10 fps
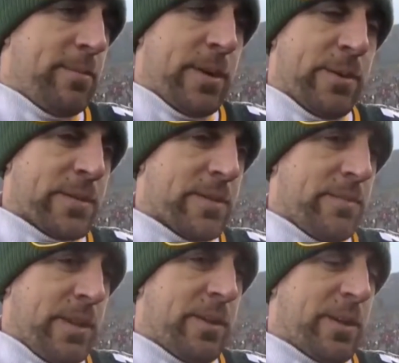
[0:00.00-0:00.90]
I mean, it was a
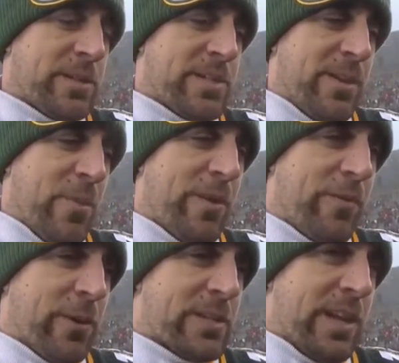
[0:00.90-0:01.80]
really silly way
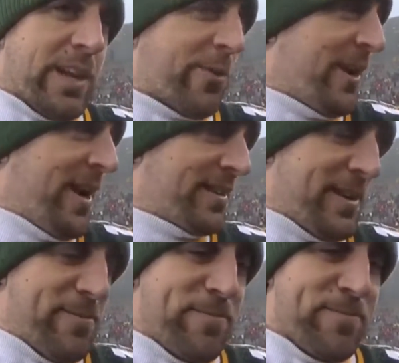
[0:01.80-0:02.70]
for her to die way
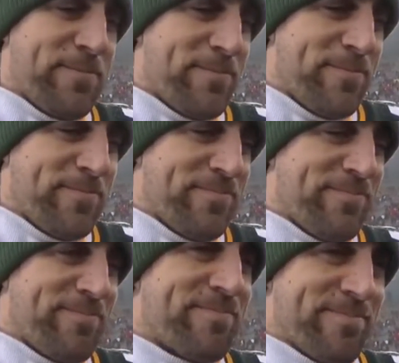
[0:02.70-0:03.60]
out there. That's a pretty
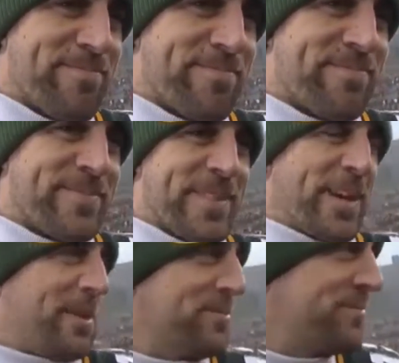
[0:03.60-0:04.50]
awful day.
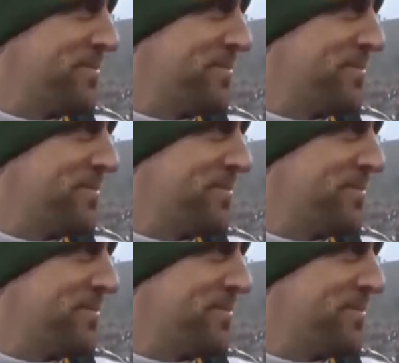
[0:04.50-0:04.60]
Yeah.